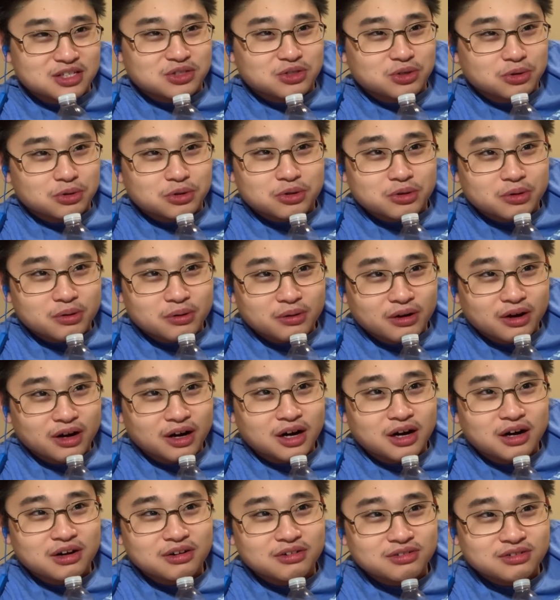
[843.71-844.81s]
Jotaro
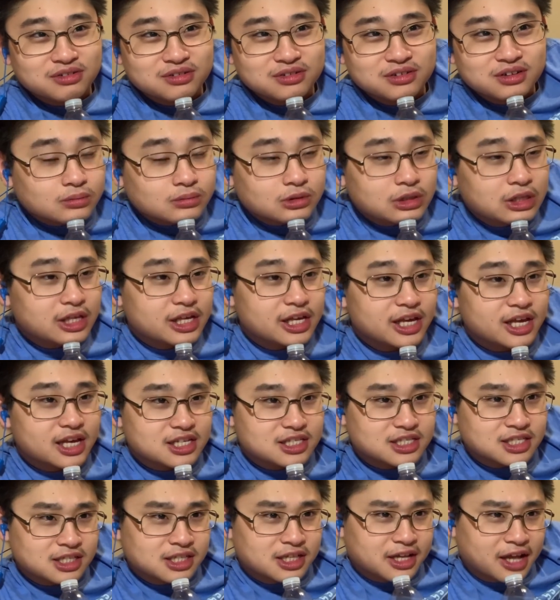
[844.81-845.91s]
off. He
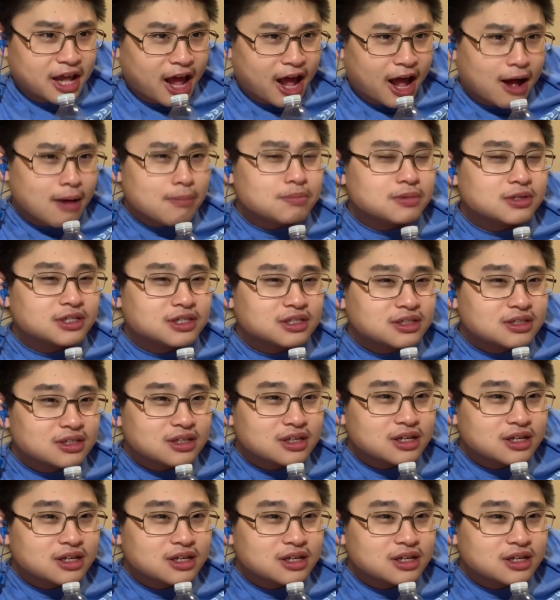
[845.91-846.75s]
isn't the captain?